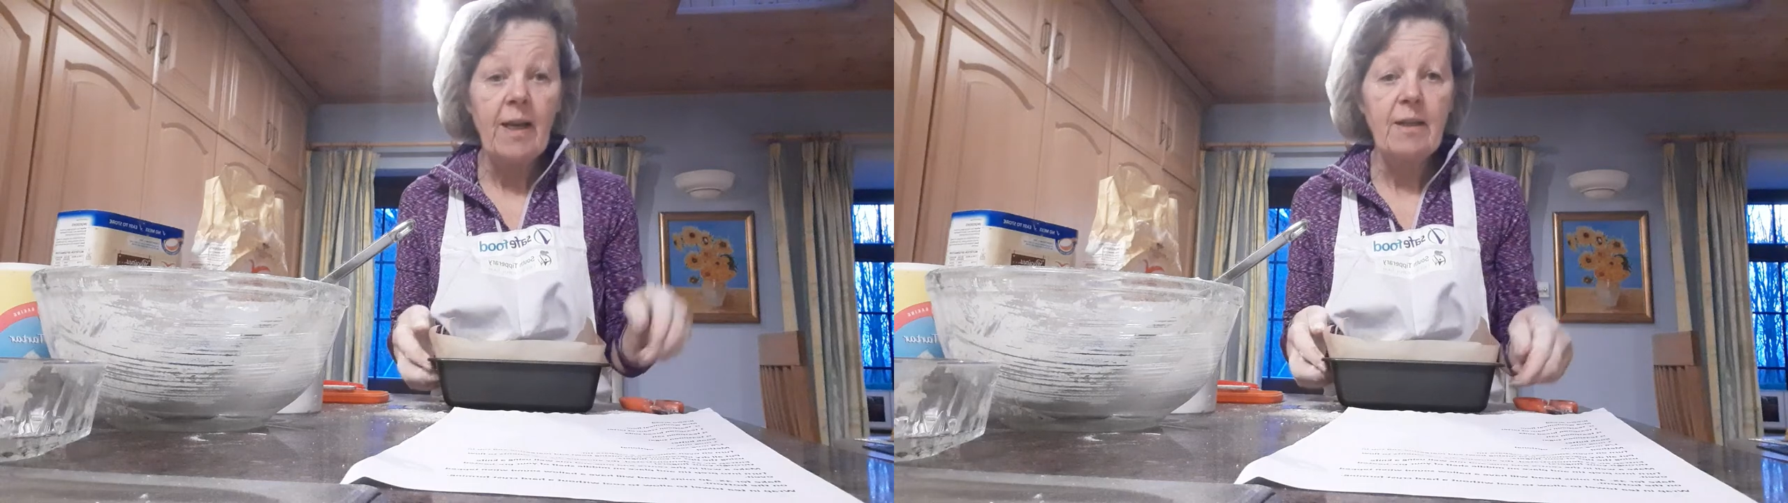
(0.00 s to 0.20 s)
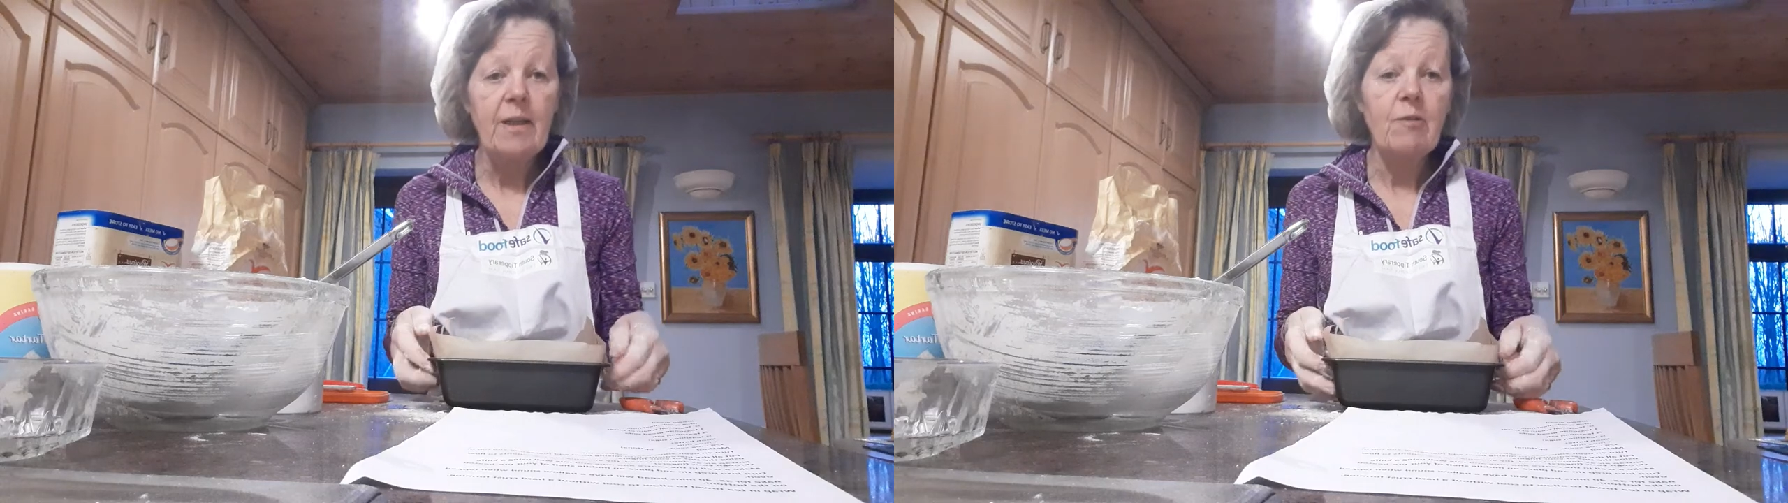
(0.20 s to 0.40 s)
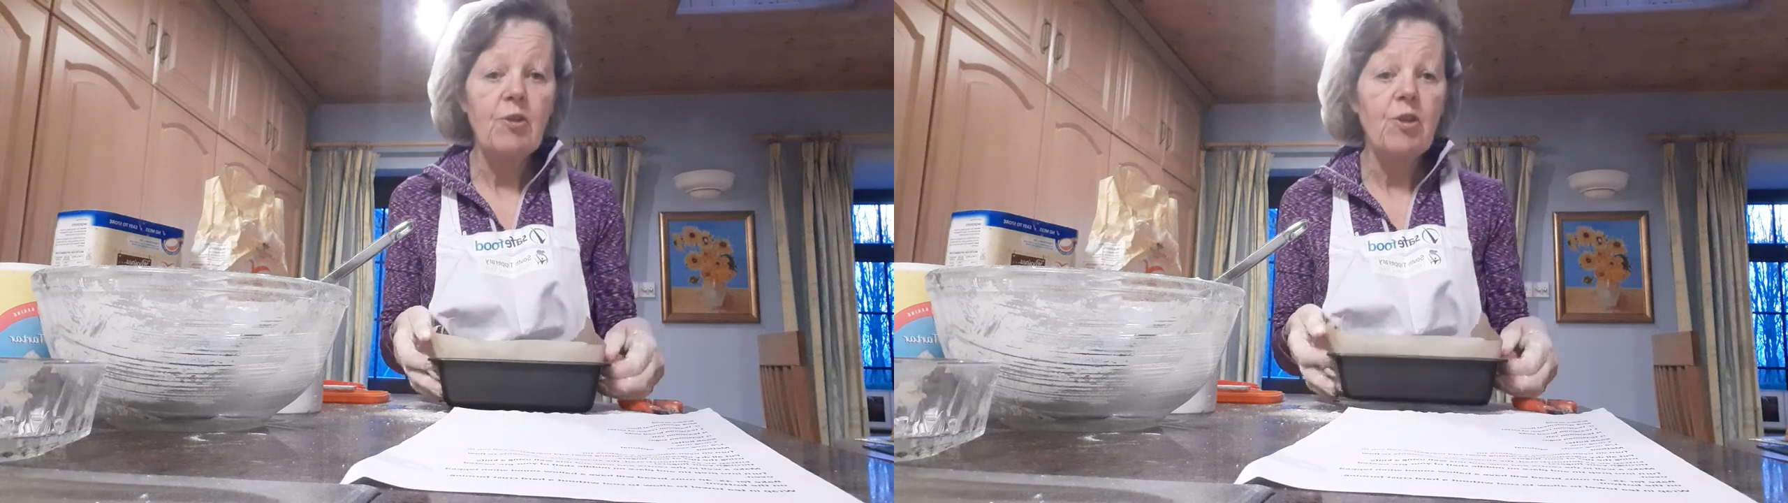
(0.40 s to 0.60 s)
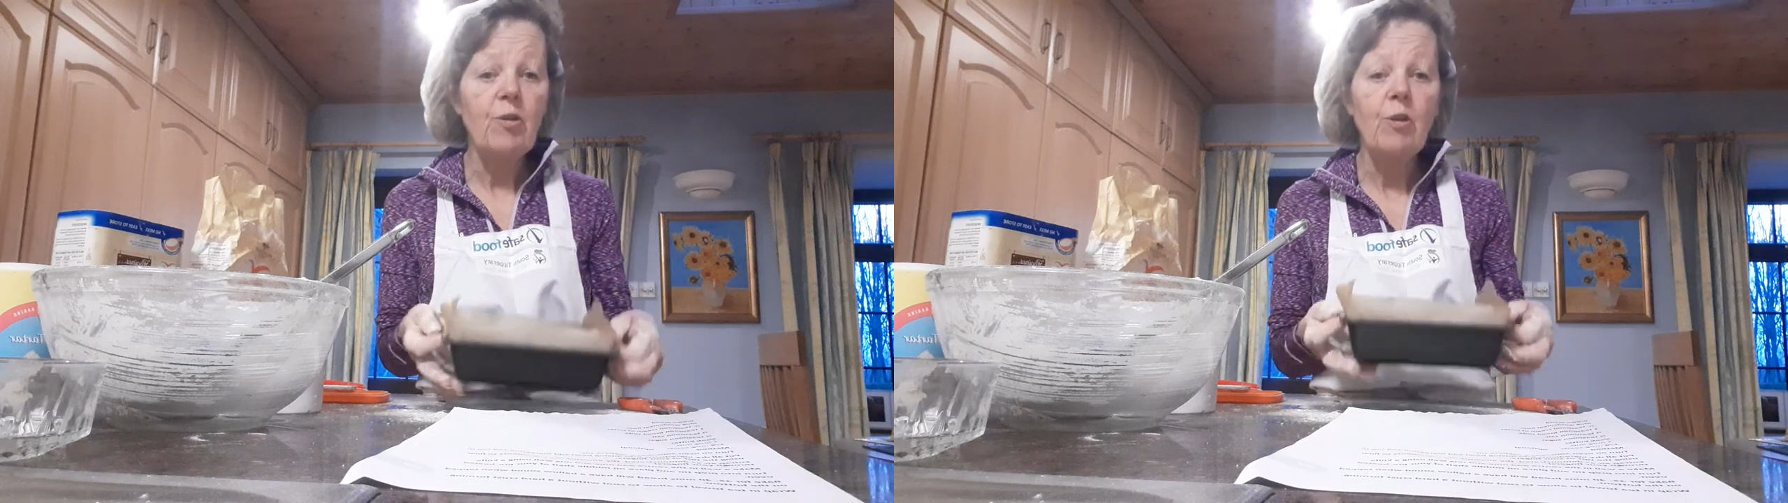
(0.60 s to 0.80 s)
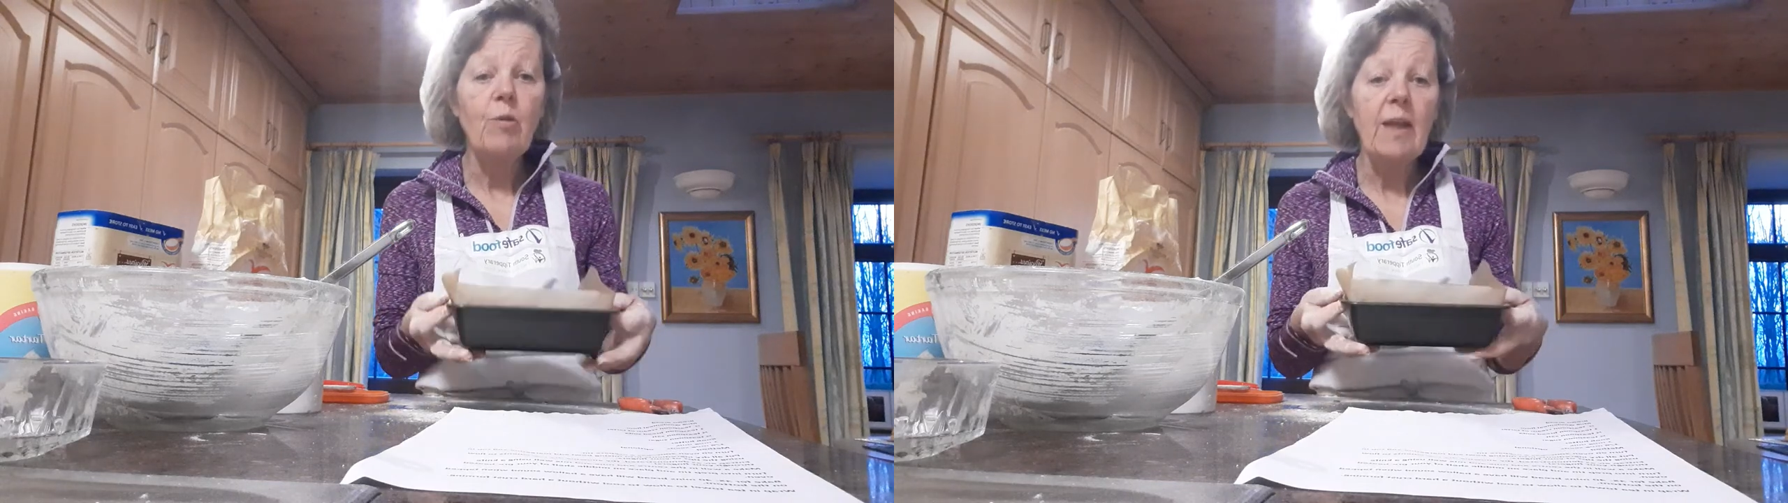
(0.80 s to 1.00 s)
and I'll show
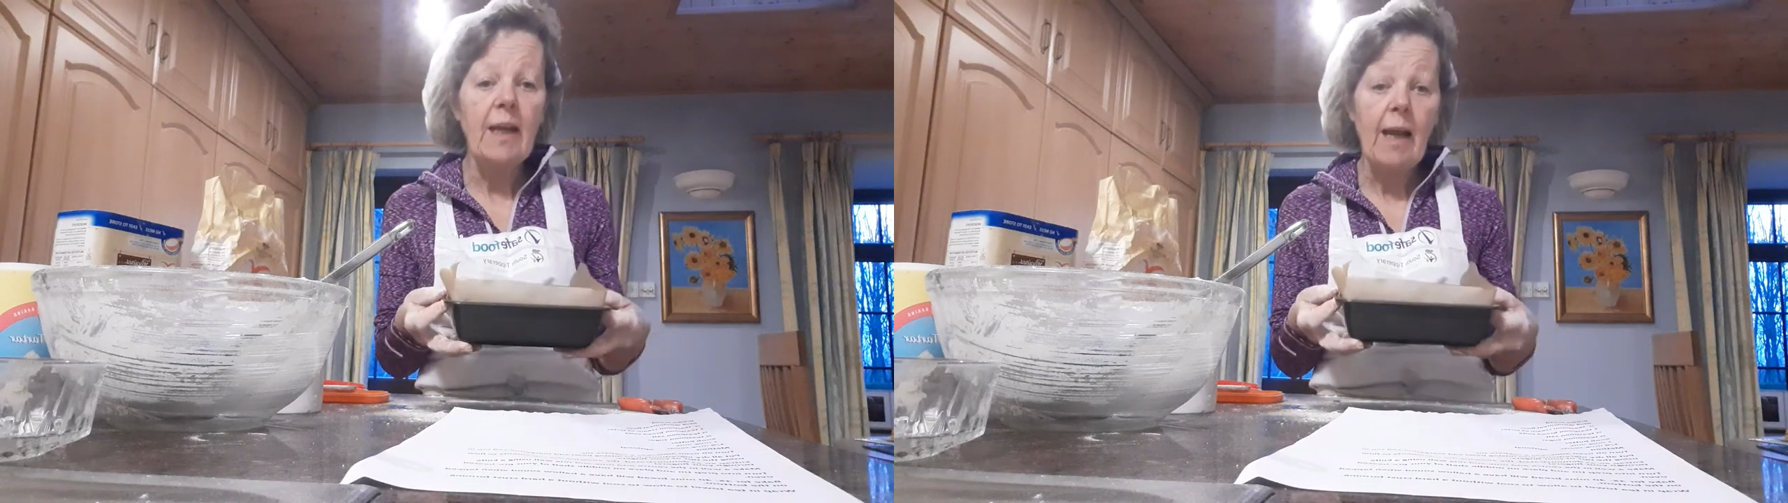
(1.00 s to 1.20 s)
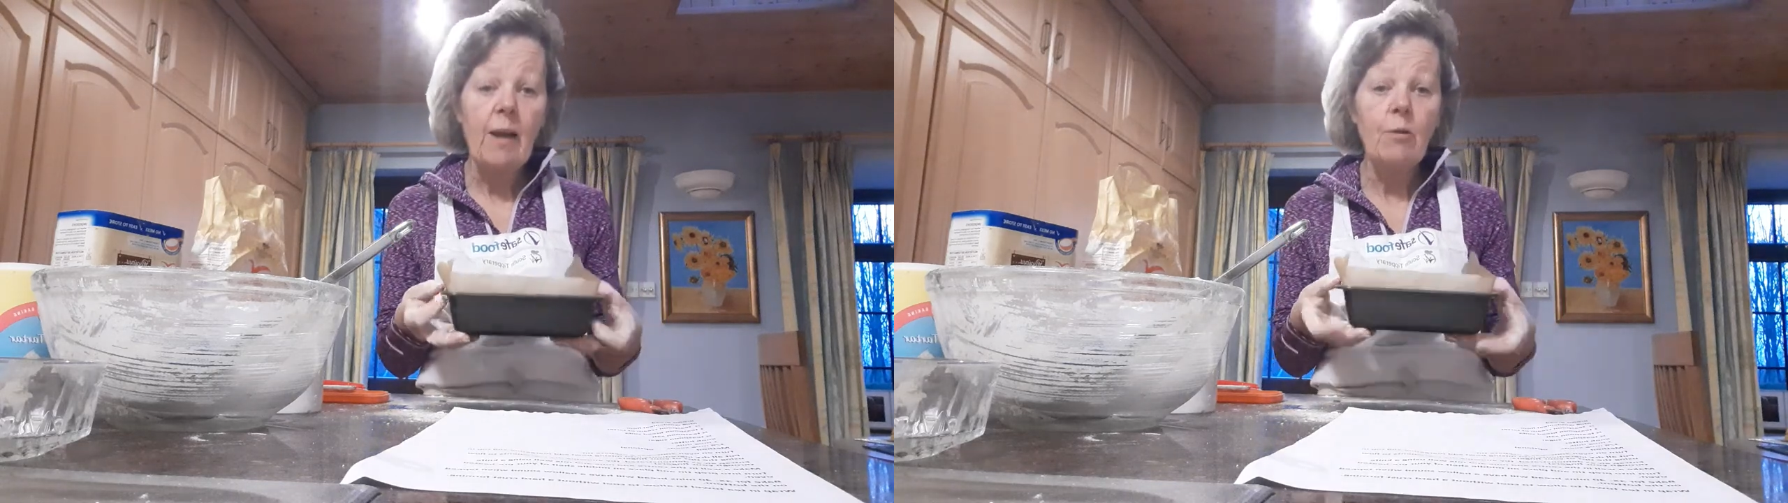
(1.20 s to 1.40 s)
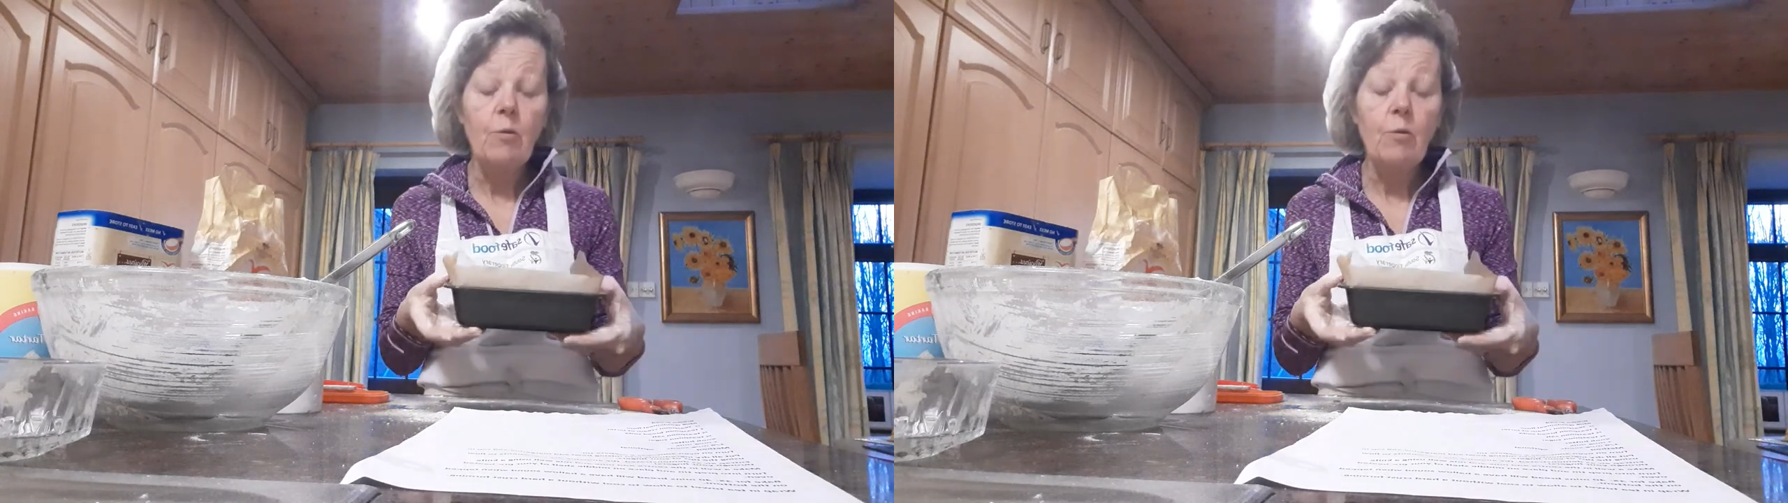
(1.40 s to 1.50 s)
you then how